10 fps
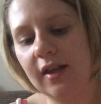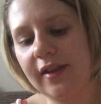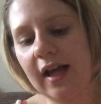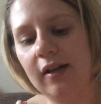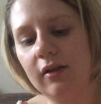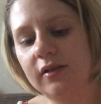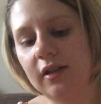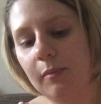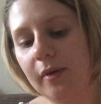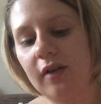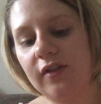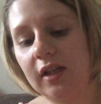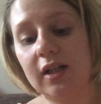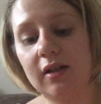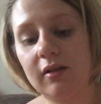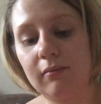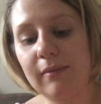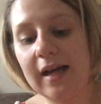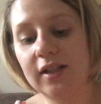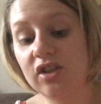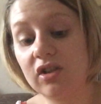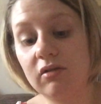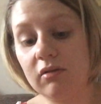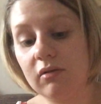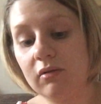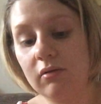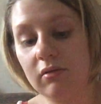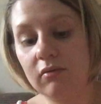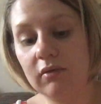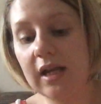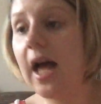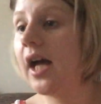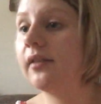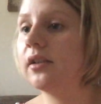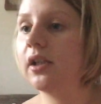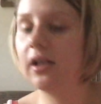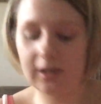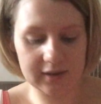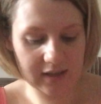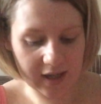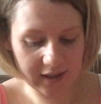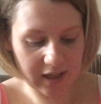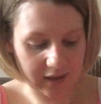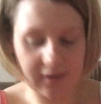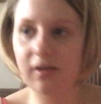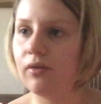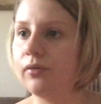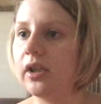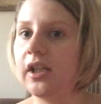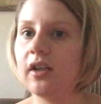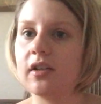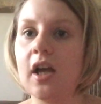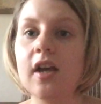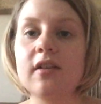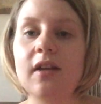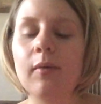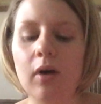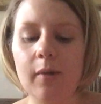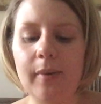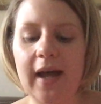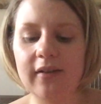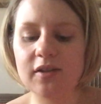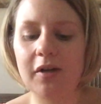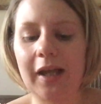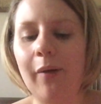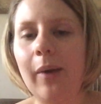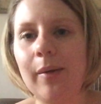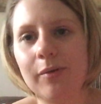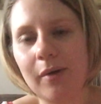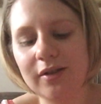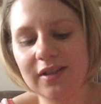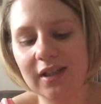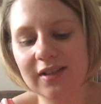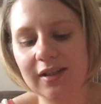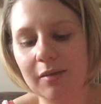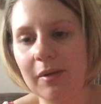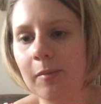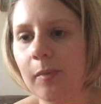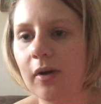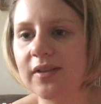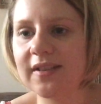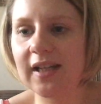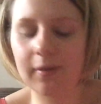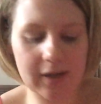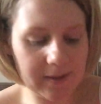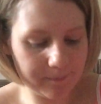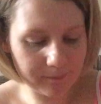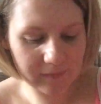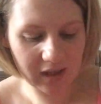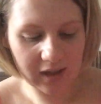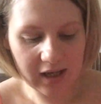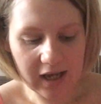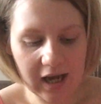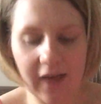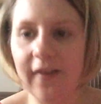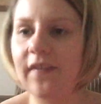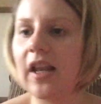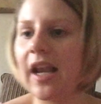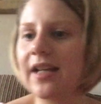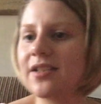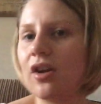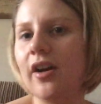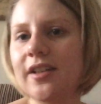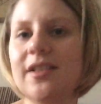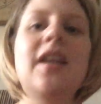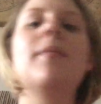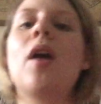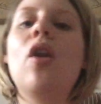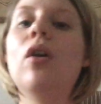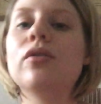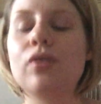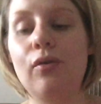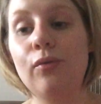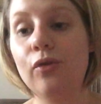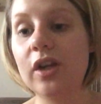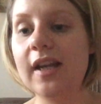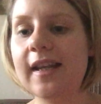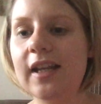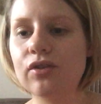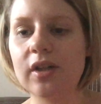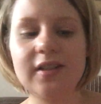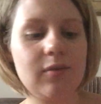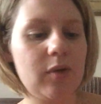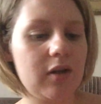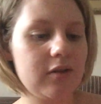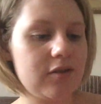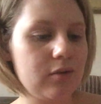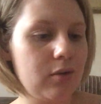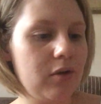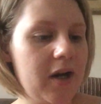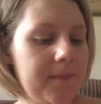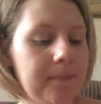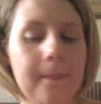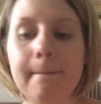That looks like a perfect match. Yeah, that is really good. Because I'm quite pale, so I get away with most things in the Memeboxes anyway. And then the last item looked really interesting when I saw it.